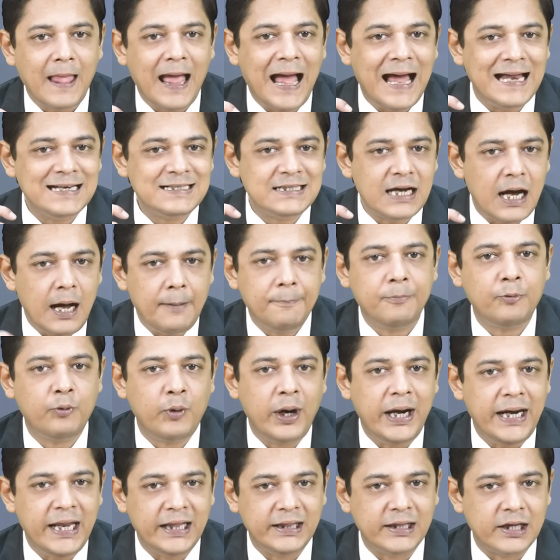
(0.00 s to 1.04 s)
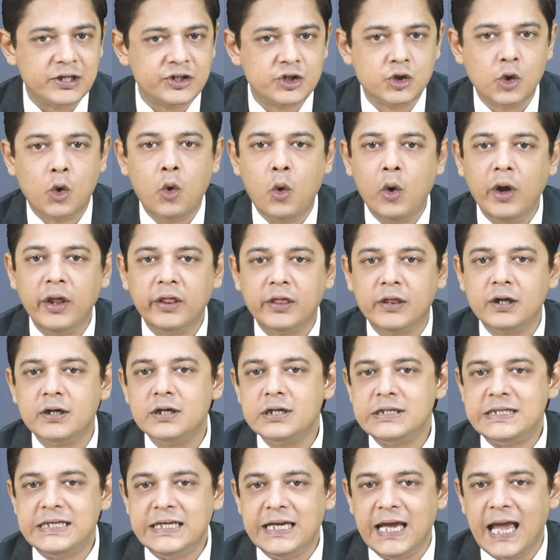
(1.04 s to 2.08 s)
and upgrading the Sukhoi
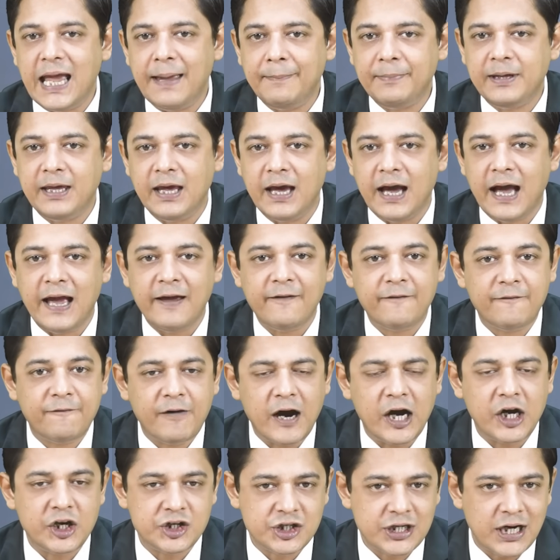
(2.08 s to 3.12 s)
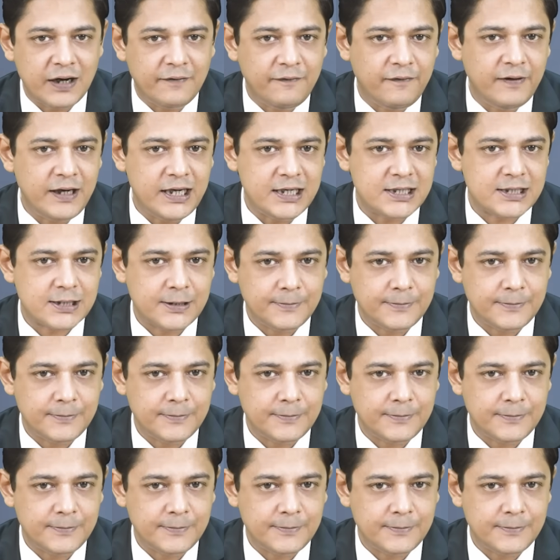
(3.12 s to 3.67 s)
30 MKI fighter jet fleet.